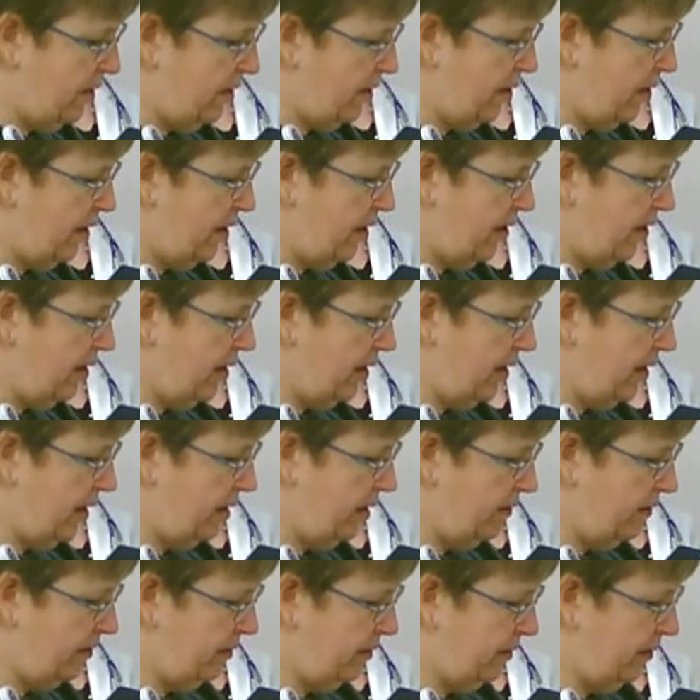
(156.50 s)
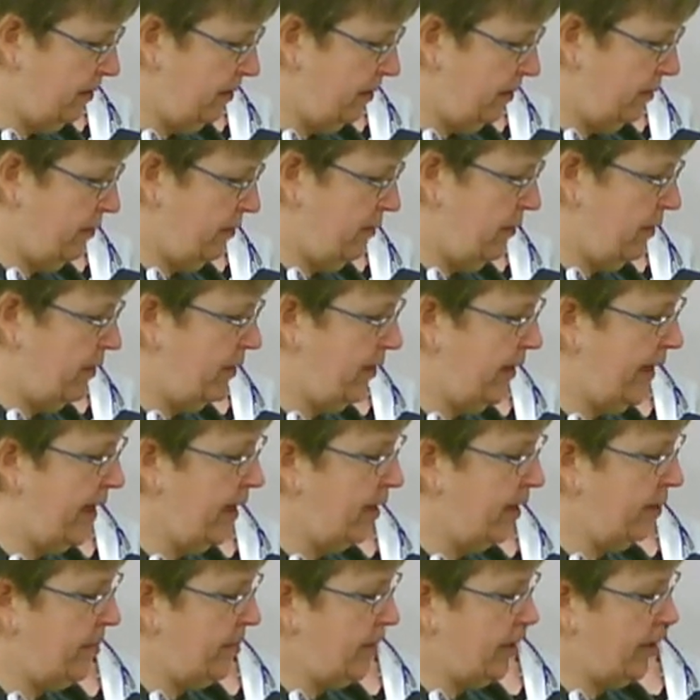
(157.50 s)
So
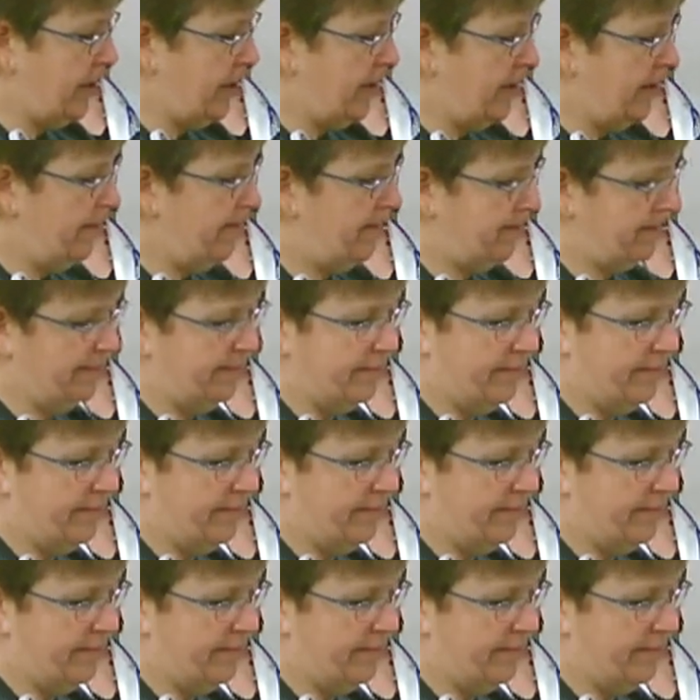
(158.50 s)
that'll be good.